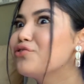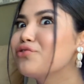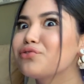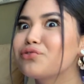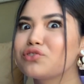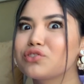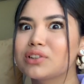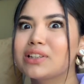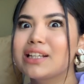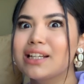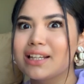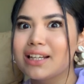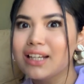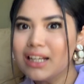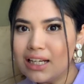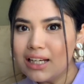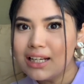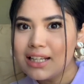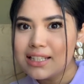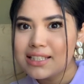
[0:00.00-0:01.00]
free
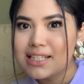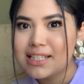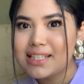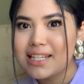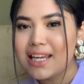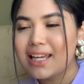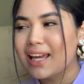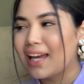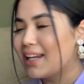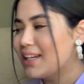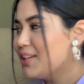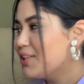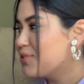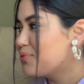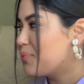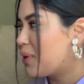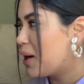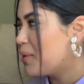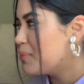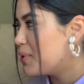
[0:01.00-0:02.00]
to take any
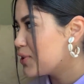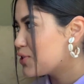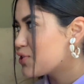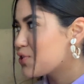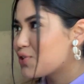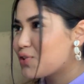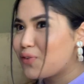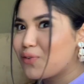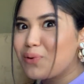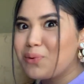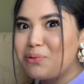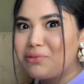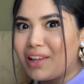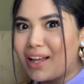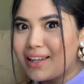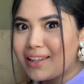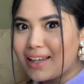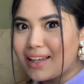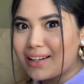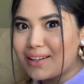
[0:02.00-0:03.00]
of my pictures if you
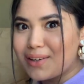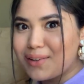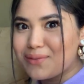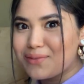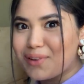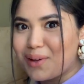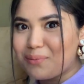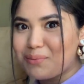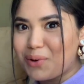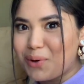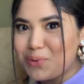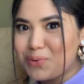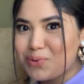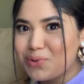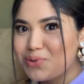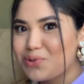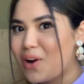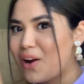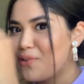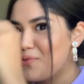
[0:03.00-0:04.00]
like any of them. Go
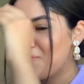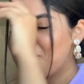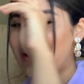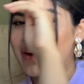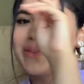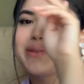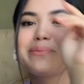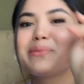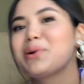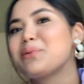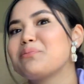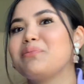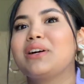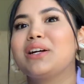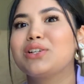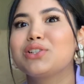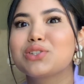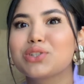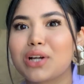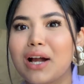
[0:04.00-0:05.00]
try and find them on
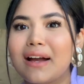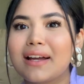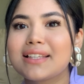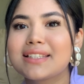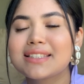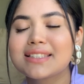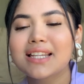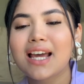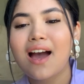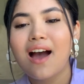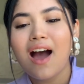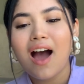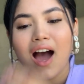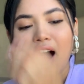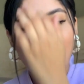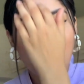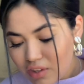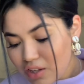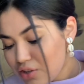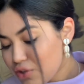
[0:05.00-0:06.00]
Pinterest.
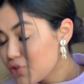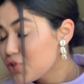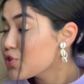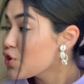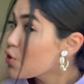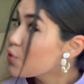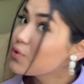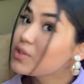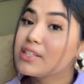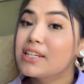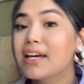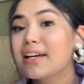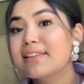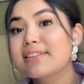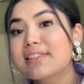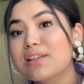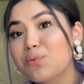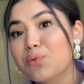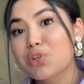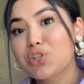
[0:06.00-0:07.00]
So the
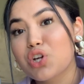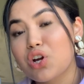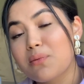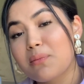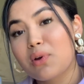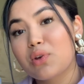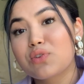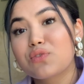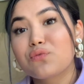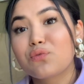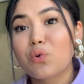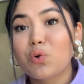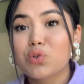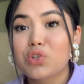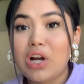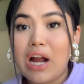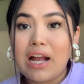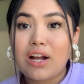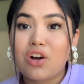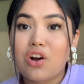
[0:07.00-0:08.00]
next thing we're gonna talk about is
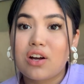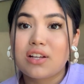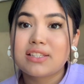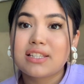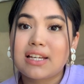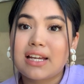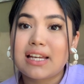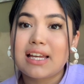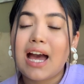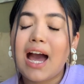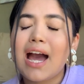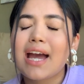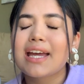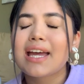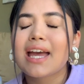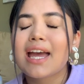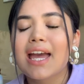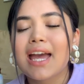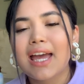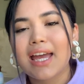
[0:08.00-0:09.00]
folder icons. Like I
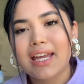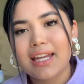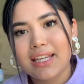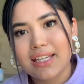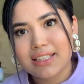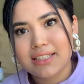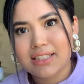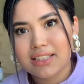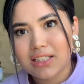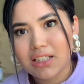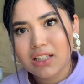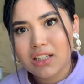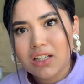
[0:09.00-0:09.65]
hate,